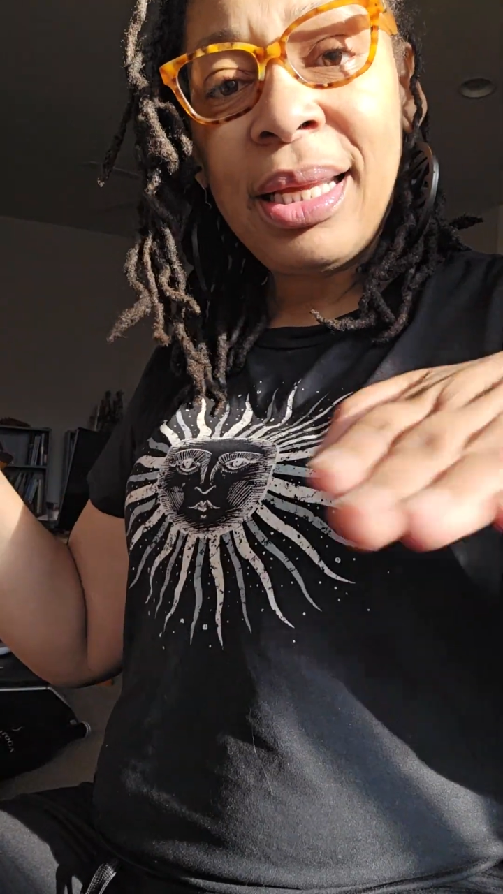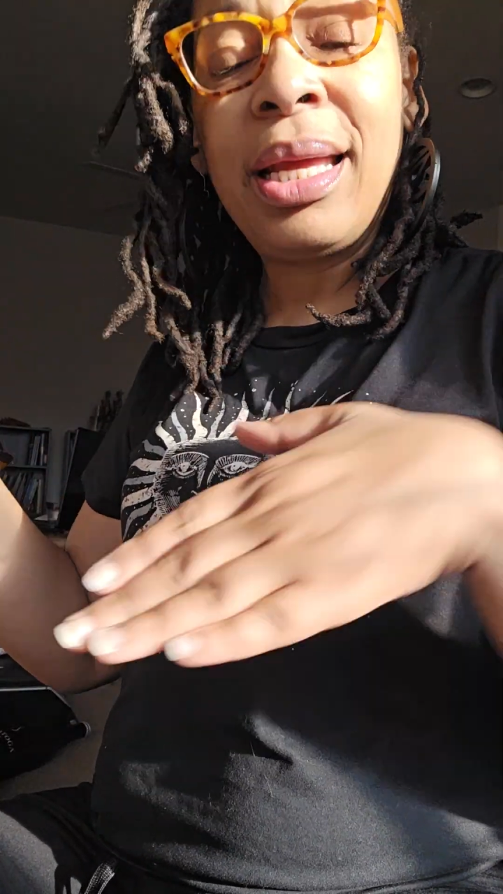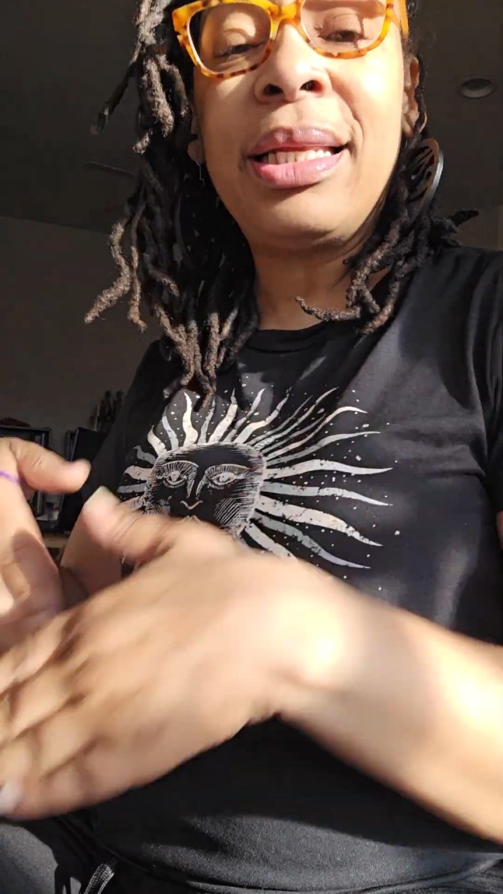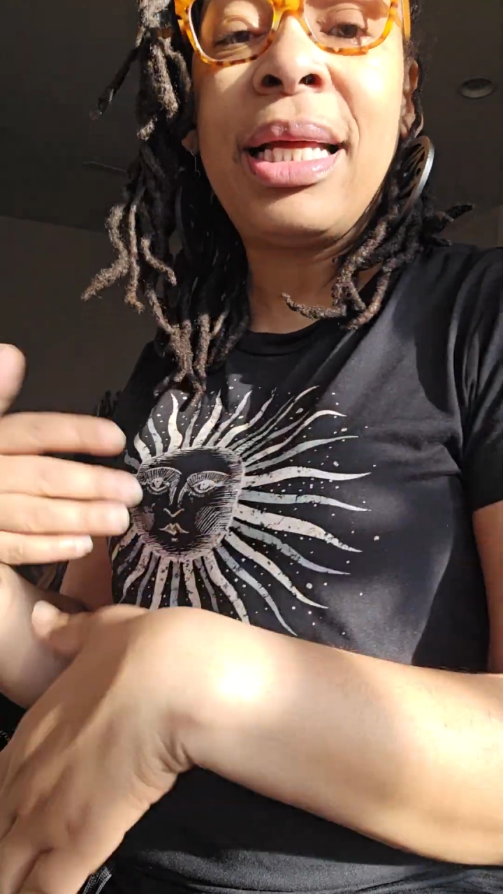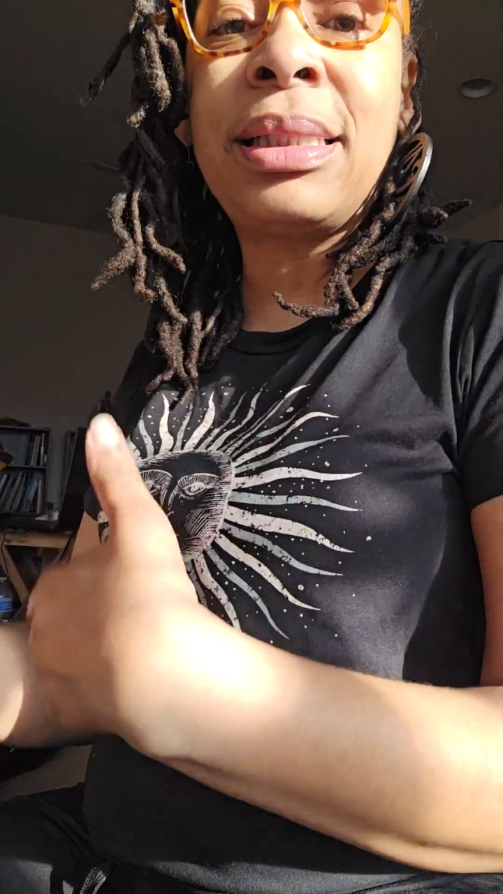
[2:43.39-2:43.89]

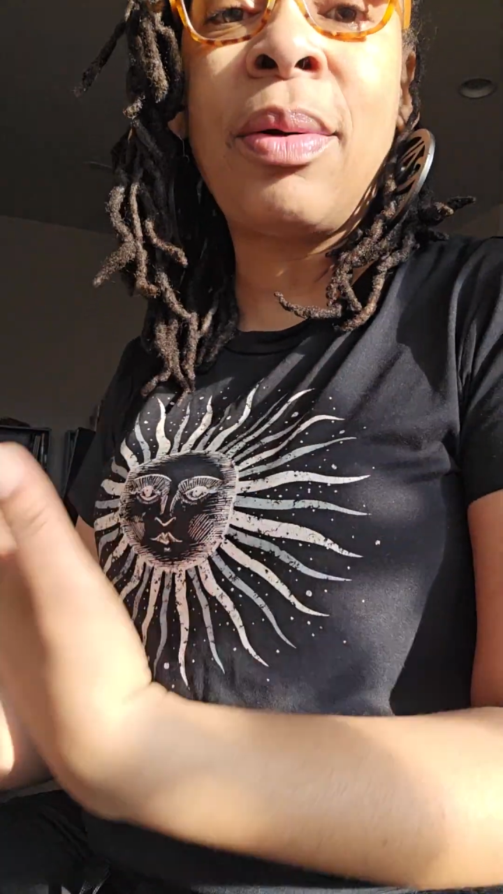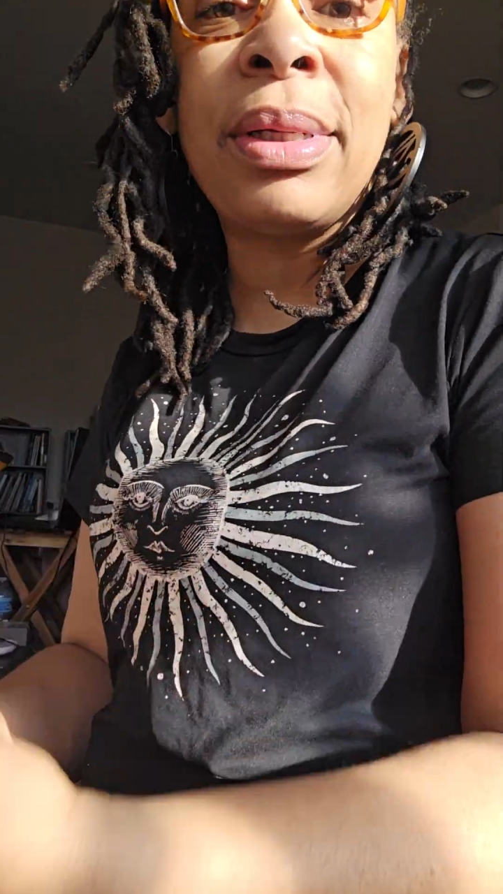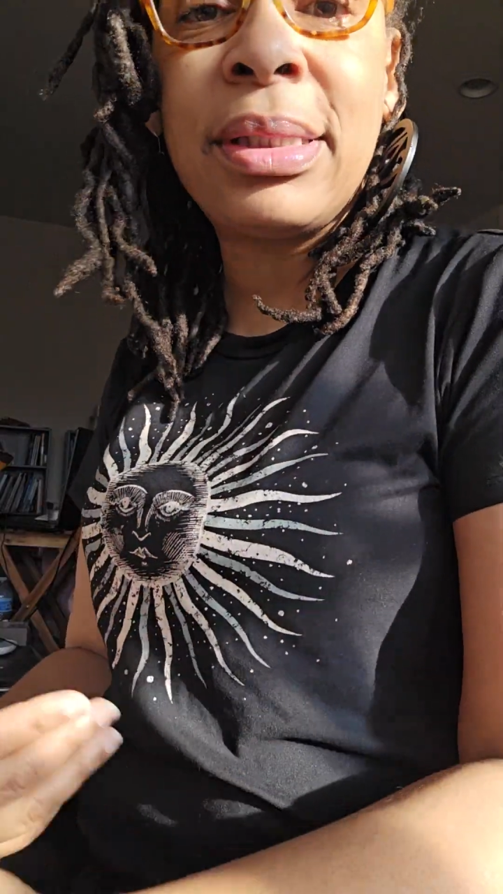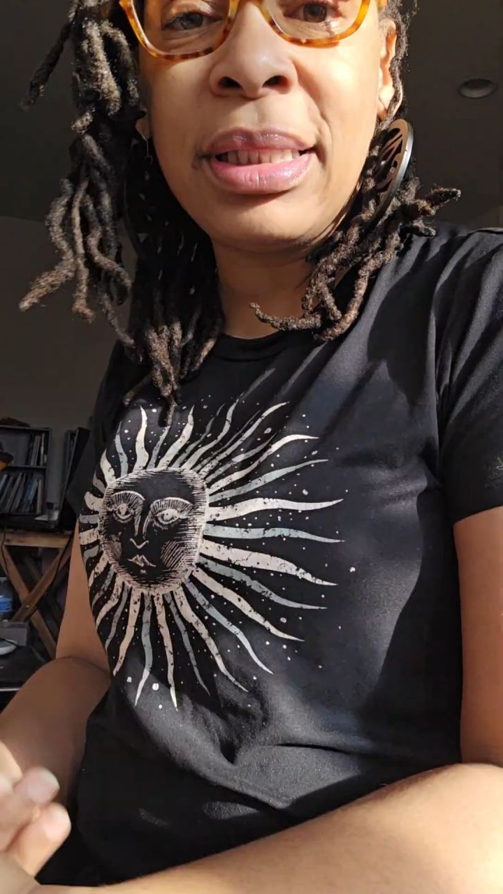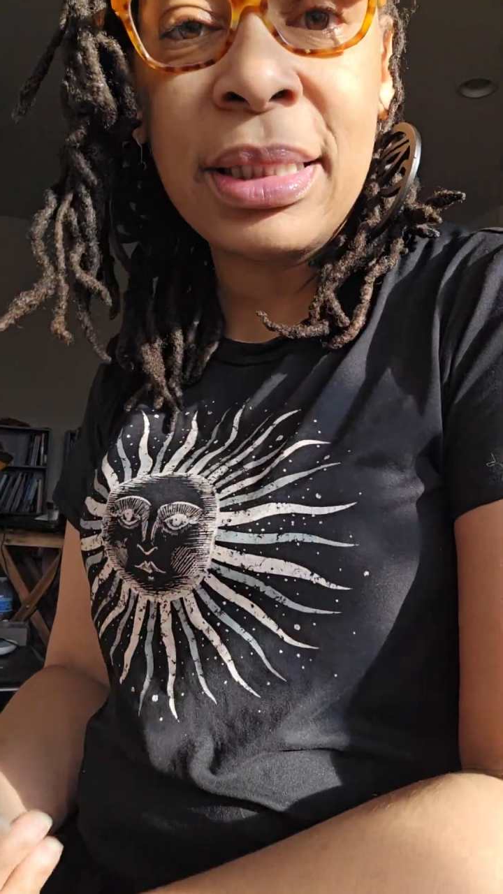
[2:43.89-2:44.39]
And that's how I
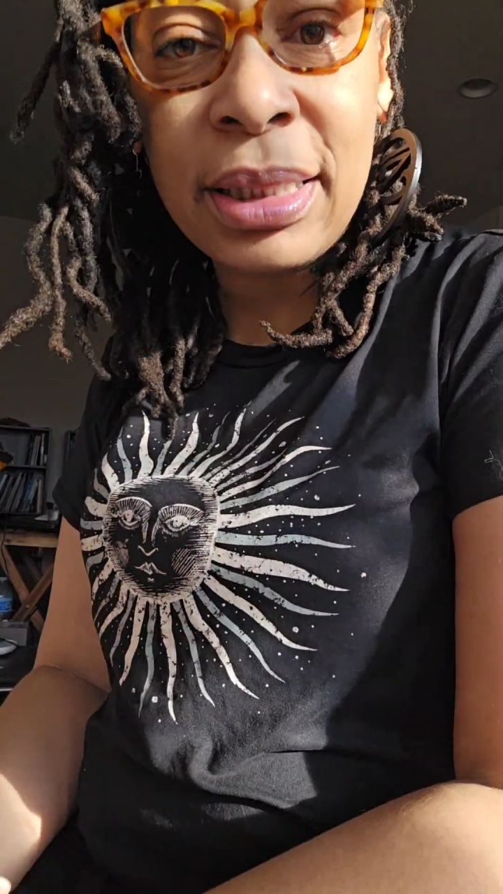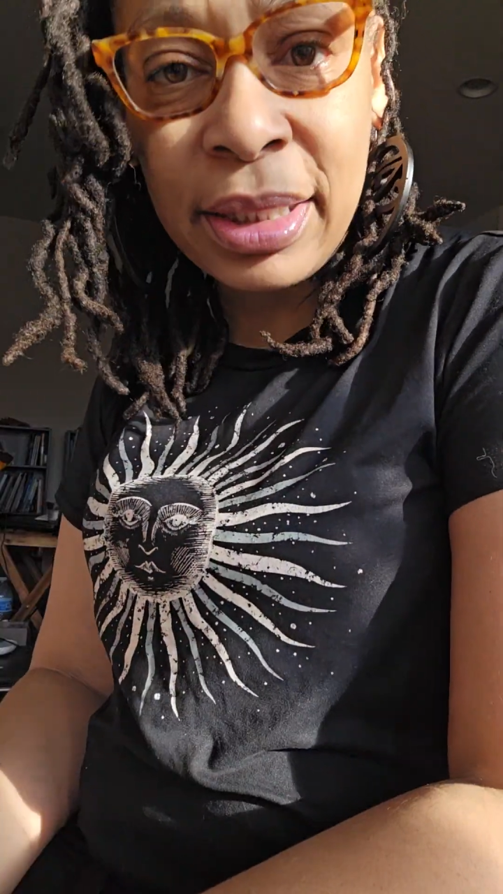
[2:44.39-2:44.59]
see this